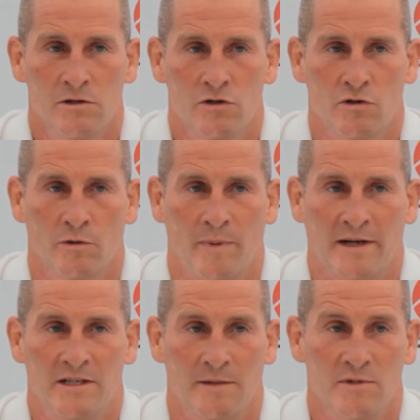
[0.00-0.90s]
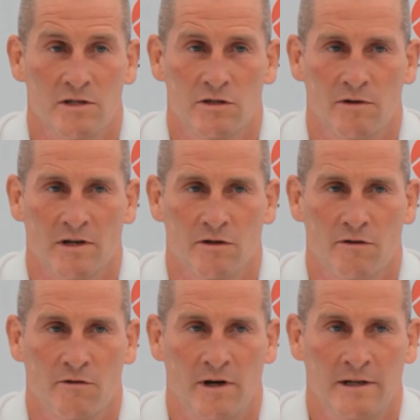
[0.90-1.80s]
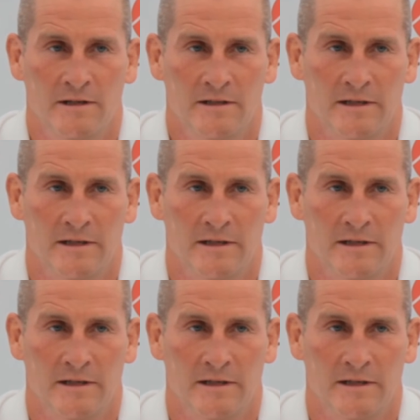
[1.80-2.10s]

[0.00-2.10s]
scored by a team since 2003.